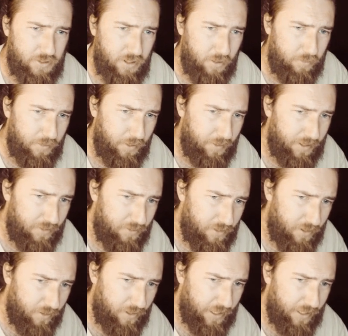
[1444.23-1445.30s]
Oh, there we go.
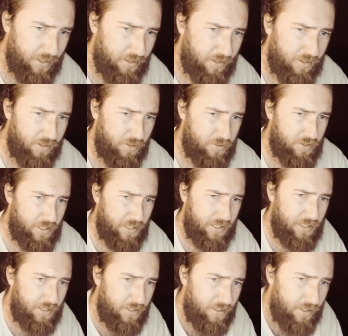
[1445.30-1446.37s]
Okay. Close that.